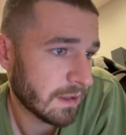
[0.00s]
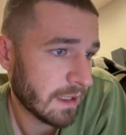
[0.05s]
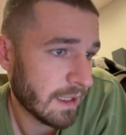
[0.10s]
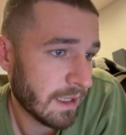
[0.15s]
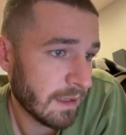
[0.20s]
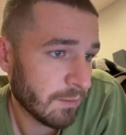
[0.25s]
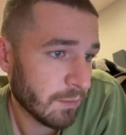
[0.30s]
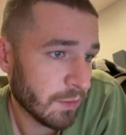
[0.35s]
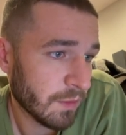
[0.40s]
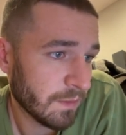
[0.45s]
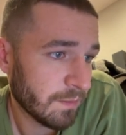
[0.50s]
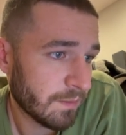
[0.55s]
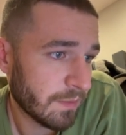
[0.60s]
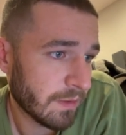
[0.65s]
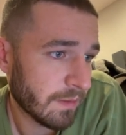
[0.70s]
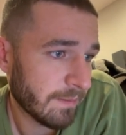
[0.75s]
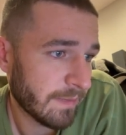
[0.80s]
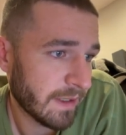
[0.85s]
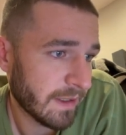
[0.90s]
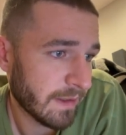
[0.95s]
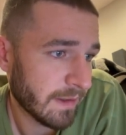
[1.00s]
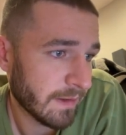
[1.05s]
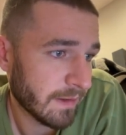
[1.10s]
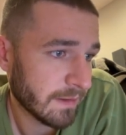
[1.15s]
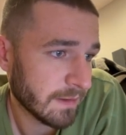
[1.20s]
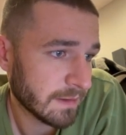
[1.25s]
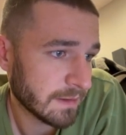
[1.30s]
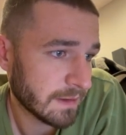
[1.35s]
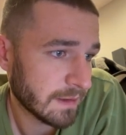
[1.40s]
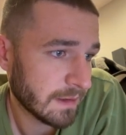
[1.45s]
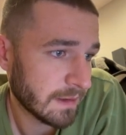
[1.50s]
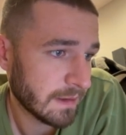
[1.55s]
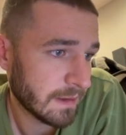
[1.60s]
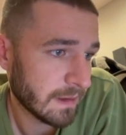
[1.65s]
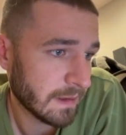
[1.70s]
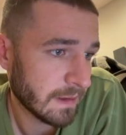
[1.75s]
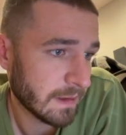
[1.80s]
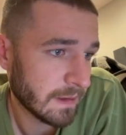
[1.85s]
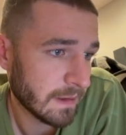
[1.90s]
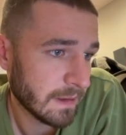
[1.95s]
Emerald Premier, see?
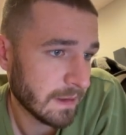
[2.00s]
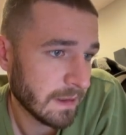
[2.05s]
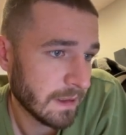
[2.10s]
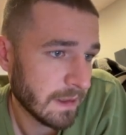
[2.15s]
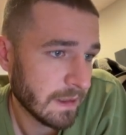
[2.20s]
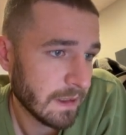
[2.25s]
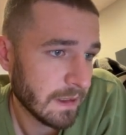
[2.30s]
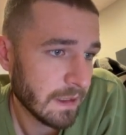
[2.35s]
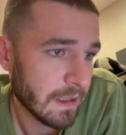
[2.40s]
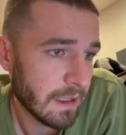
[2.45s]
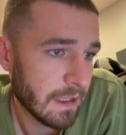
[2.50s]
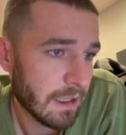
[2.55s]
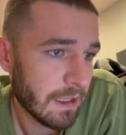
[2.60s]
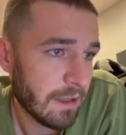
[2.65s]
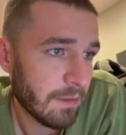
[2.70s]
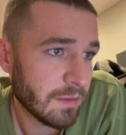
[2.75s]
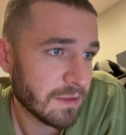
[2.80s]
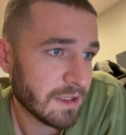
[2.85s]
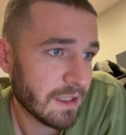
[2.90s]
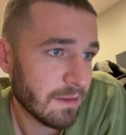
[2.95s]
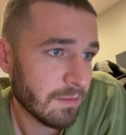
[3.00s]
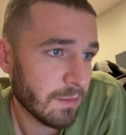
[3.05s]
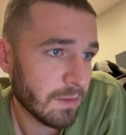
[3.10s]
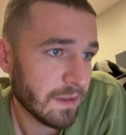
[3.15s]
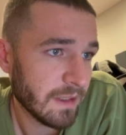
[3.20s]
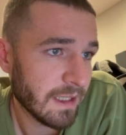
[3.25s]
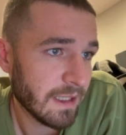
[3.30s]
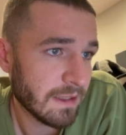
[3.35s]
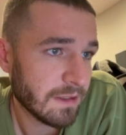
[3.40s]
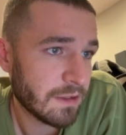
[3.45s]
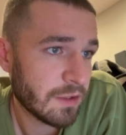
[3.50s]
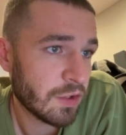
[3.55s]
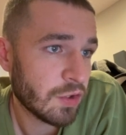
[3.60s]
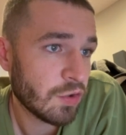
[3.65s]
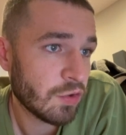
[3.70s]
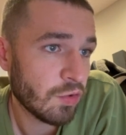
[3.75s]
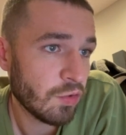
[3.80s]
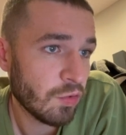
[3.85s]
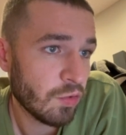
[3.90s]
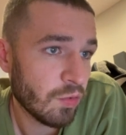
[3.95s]
I was able to get
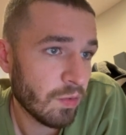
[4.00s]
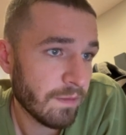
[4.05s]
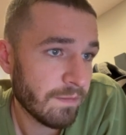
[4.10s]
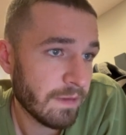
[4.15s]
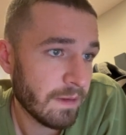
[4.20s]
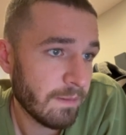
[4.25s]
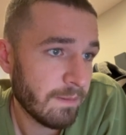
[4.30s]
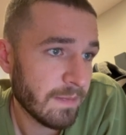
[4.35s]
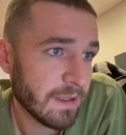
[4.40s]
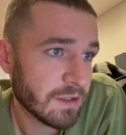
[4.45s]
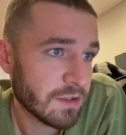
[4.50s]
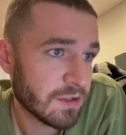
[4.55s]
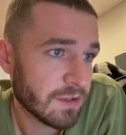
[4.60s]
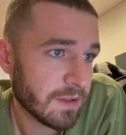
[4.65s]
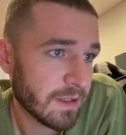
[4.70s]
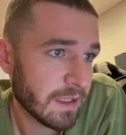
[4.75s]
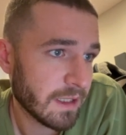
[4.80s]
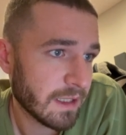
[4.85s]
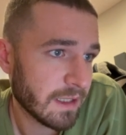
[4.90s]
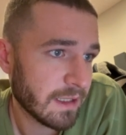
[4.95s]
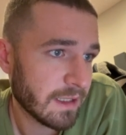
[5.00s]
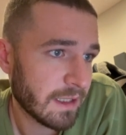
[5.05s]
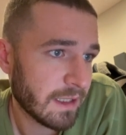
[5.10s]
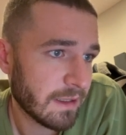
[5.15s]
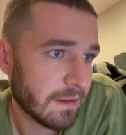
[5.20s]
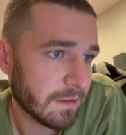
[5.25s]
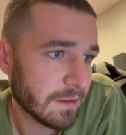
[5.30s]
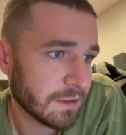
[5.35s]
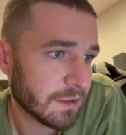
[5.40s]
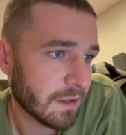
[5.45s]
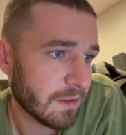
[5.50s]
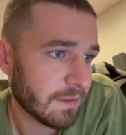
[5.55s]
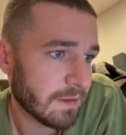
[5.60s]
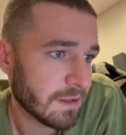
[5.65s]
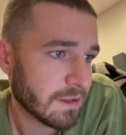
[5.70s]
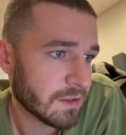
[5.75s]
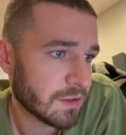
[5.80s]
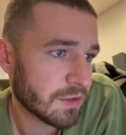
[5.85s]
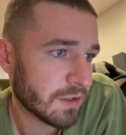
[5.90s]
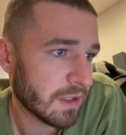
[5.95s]
two of the mystery containers on
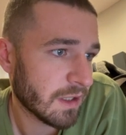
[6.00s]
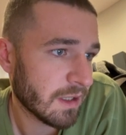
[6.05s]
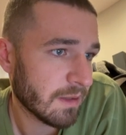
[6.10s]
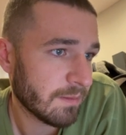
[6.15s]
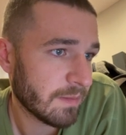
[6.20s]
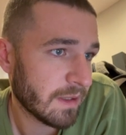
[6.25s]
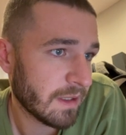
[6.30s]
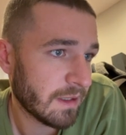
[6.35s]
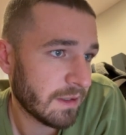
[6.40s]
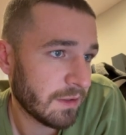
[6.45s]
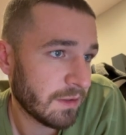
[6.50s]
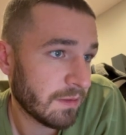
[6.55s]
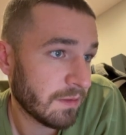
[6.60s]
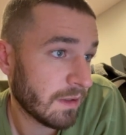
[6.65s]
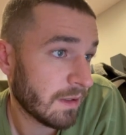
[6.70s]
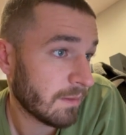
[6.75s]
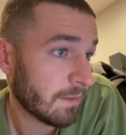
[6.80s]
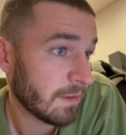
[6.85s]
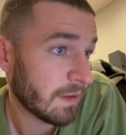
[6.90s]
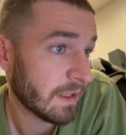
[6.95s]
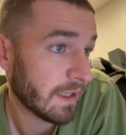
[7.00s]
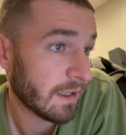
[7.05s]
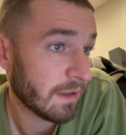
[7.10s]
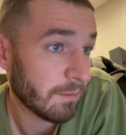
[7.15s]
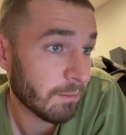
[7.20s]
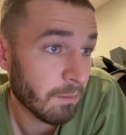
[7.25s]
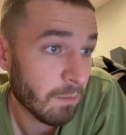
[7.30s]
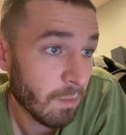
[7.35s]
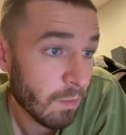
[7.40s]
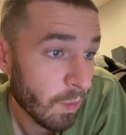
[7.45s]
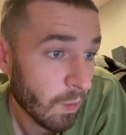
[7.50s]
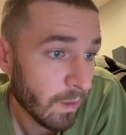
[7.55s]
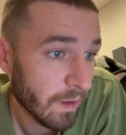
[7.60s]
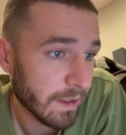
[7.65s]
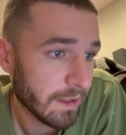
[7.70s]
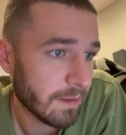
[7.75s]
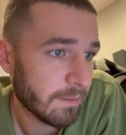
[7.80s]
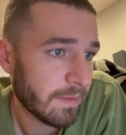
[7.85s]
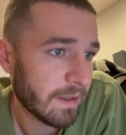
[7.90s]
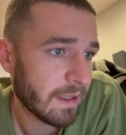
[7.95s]
this drop, and you're able to get more
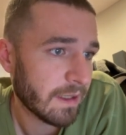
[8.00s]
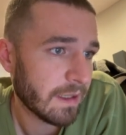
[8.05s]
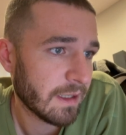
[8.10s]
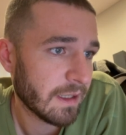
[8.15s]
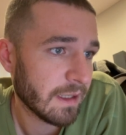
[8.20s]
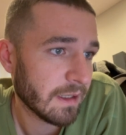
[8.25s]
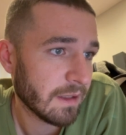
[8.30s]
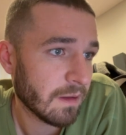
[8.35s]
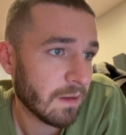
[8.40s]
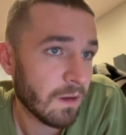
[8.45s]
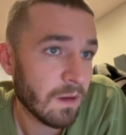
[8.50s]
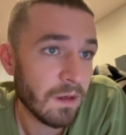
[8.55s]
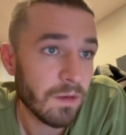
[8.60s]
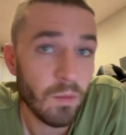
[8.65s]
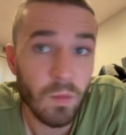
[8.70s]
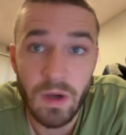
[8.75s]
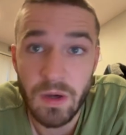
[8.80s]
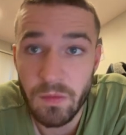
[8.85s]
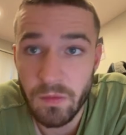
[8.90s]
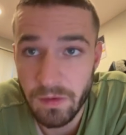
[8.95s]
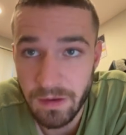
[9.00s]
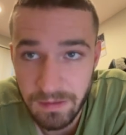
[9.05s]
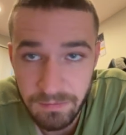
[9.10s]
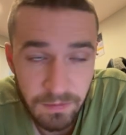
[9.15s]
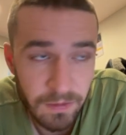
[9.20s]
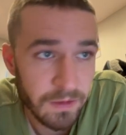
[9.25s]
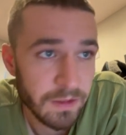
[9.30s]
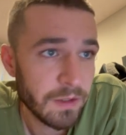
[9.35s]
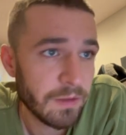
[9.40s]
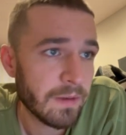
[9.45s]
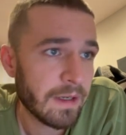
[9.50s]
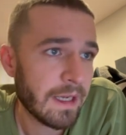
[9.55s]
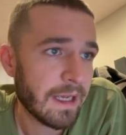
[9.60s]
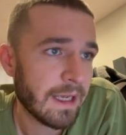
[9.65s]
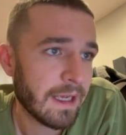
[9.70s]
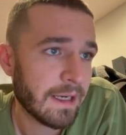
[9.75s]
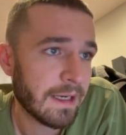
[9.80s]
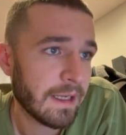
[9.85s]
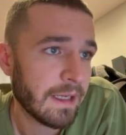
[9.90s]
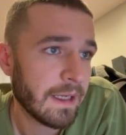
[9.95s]
depending on what level you
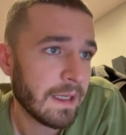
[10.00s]
had.